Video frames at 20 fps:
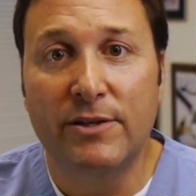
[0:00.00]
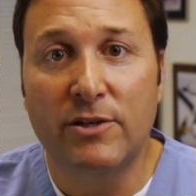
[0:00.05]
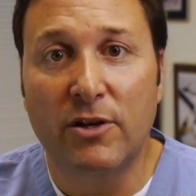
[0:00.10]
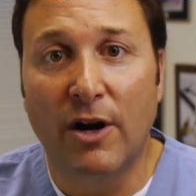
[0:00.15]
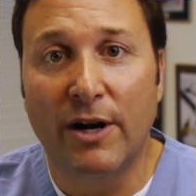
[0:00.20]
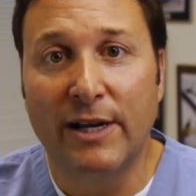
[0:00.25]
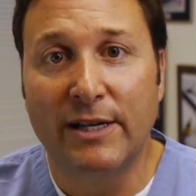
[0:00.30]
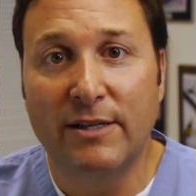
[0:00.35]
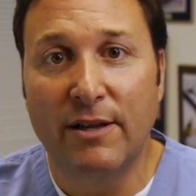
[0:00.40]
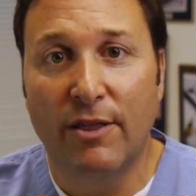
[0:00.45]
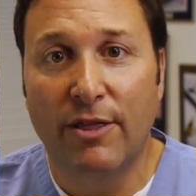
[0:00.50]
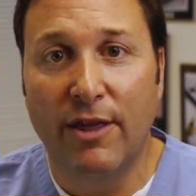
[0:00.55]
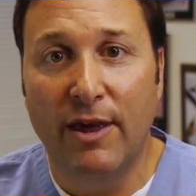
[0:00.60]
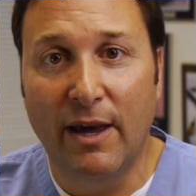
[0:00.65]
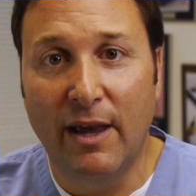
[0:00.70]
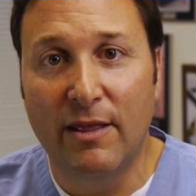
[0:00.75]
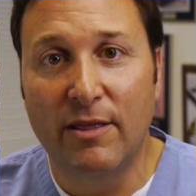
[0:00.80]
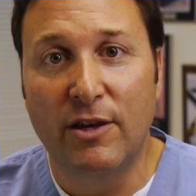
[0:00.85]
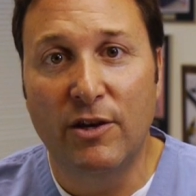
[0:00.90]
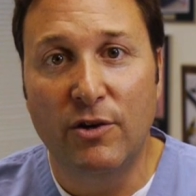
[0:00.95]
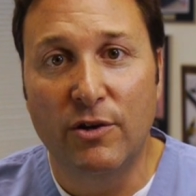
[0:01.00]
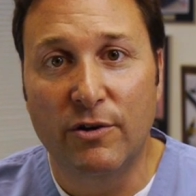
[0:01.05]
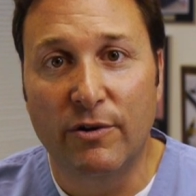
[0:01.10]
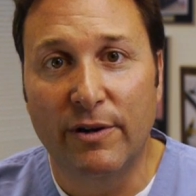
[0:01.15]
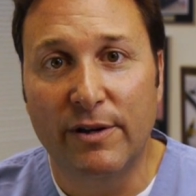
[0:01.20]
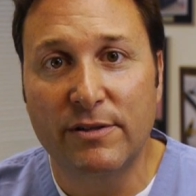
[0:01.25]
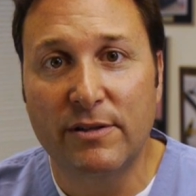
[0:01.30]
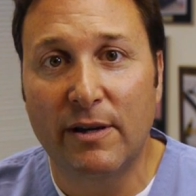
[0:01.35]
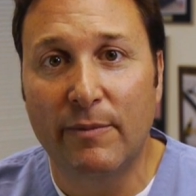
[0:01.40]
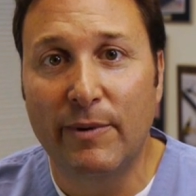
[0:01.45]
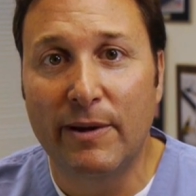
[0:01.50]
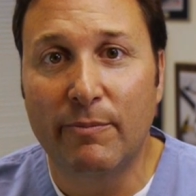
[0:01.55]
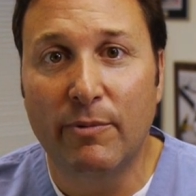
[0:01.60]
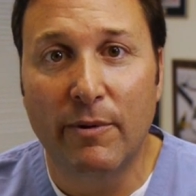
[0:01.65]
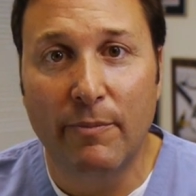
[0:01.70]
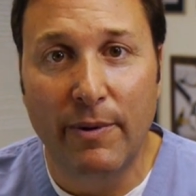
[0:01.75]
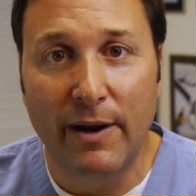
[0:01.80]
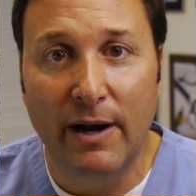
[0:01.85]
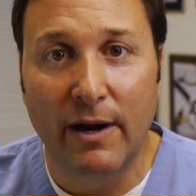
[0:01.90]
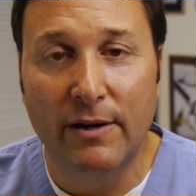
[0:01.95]
starting to thicken the uterus to be
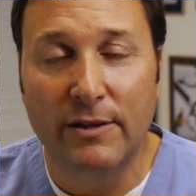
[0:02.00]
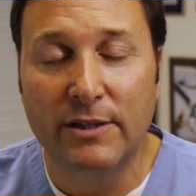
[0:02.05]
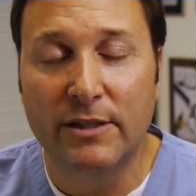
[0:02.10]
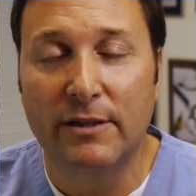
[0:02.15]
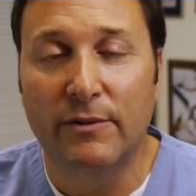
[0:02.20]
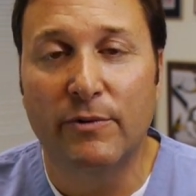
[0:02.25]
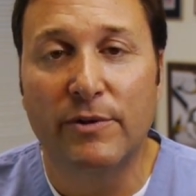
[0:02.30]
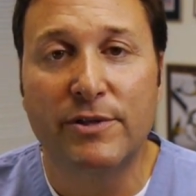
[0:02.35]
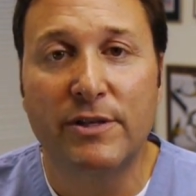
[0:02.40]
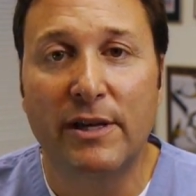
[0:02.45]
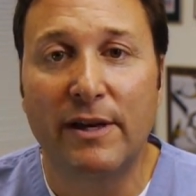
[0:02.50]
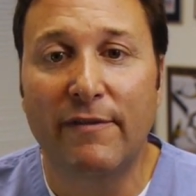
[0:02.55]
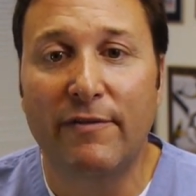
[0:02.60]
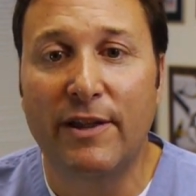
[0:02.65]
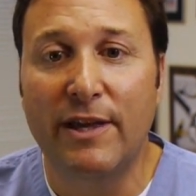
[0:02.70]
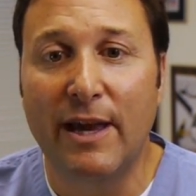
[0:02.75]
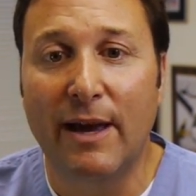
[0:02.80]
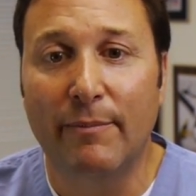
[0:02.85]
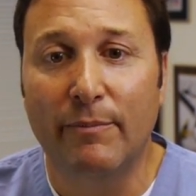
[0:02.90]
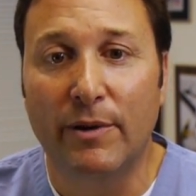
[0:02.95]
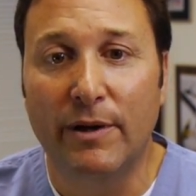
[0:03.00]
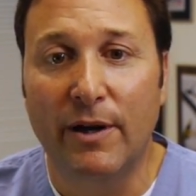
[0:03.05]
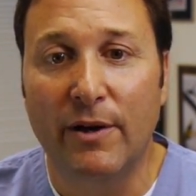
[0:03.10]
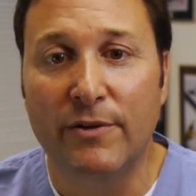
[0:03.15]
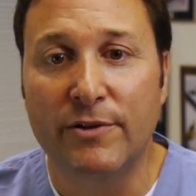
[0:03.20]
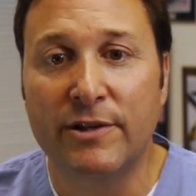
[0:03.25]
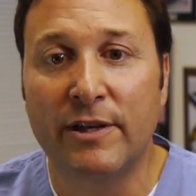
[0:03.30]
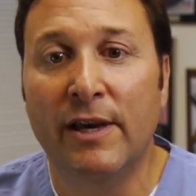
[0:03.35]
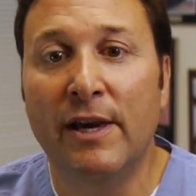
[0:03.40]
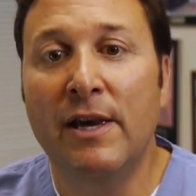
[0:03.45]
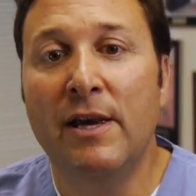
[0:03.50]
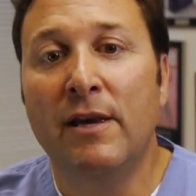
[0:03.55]
prepared to receive the embryos.